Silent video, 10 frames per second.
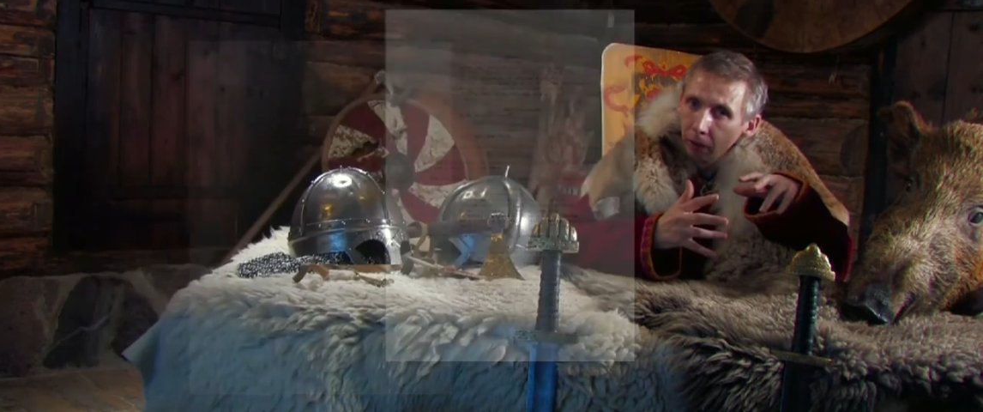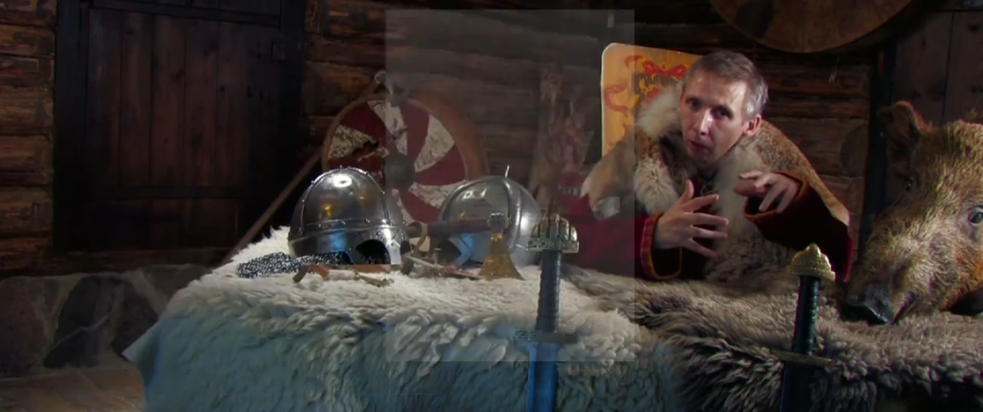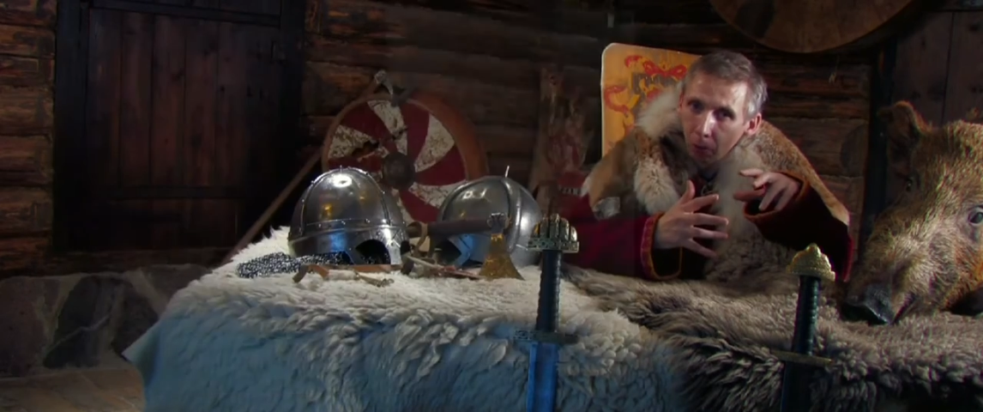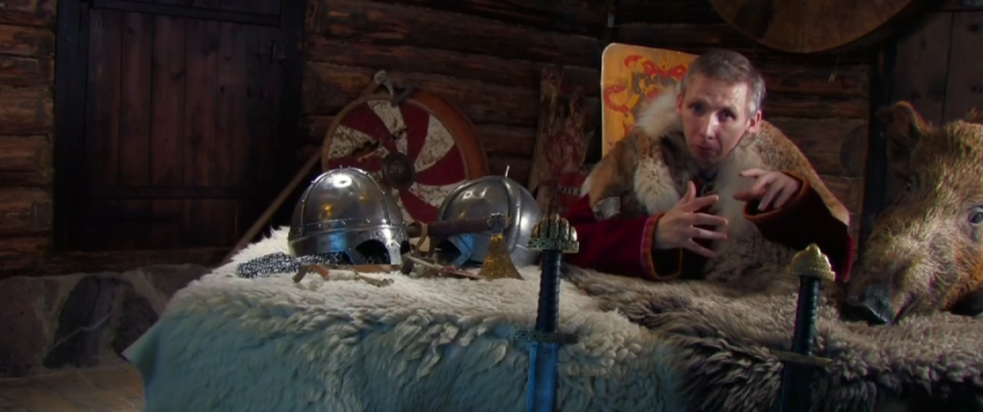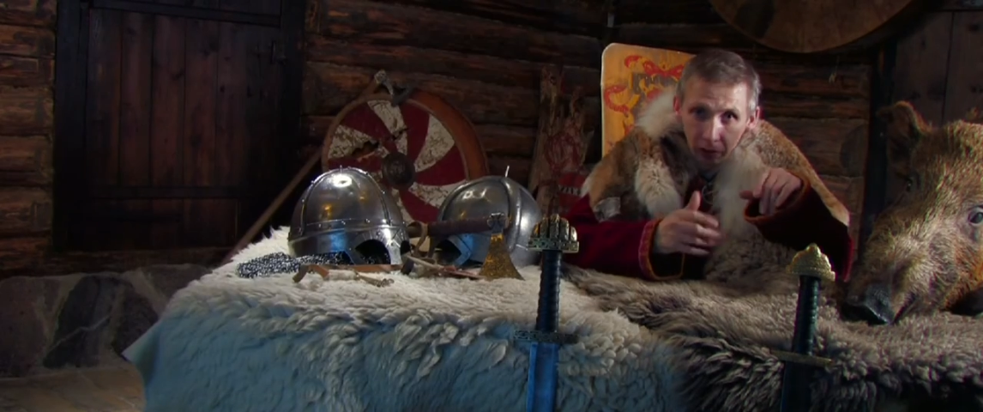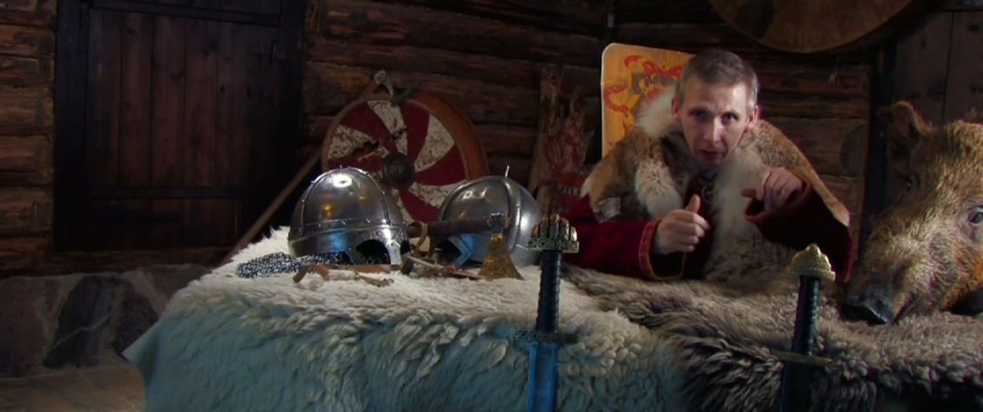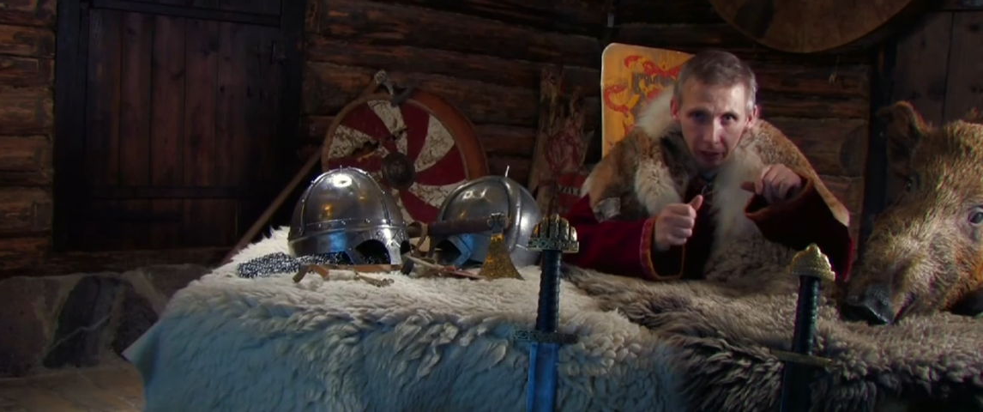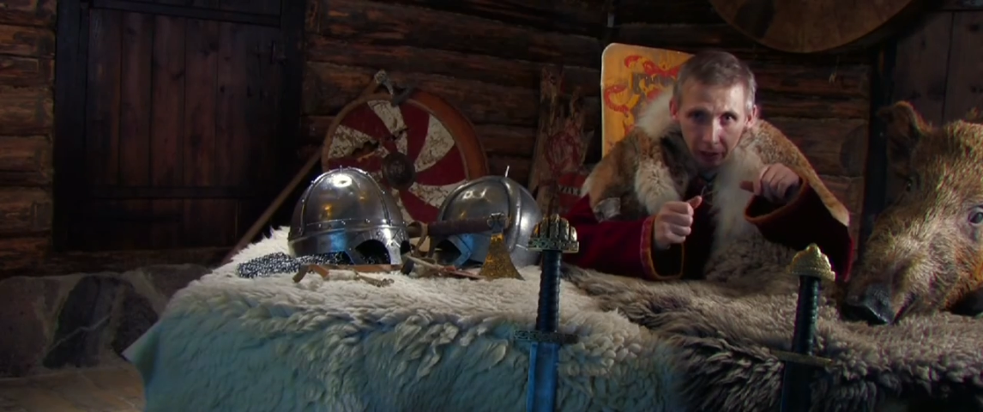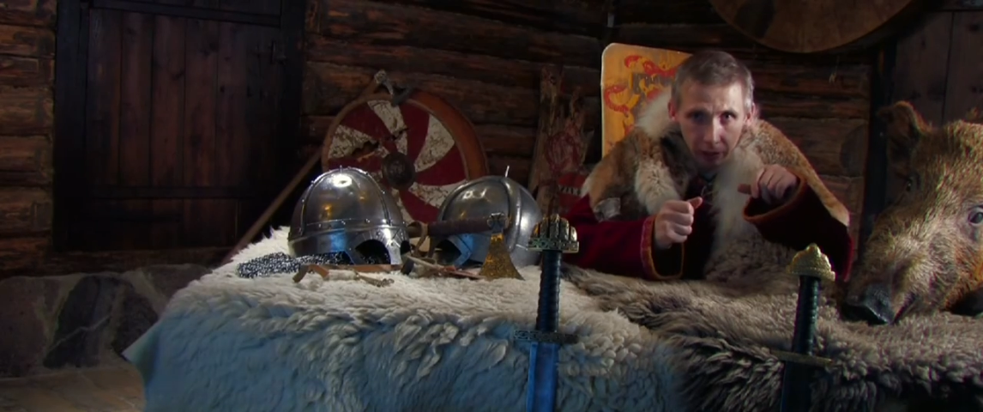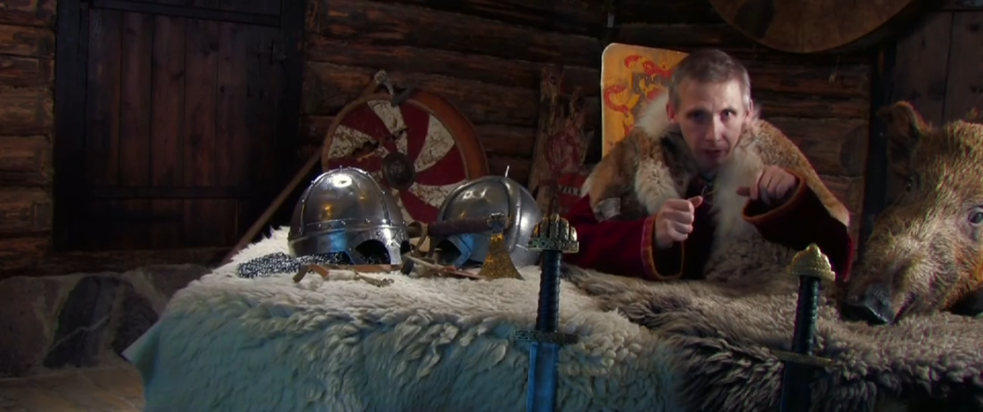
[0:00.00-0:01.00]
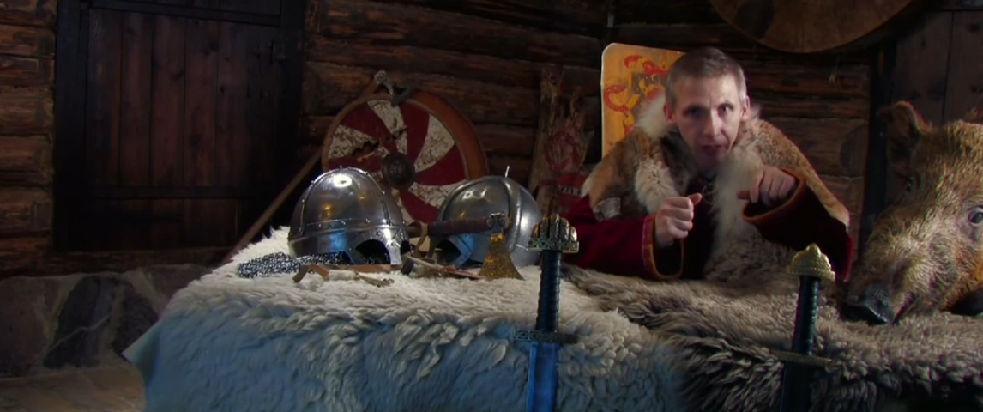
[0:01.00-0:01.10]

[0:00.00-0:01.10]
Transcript: from three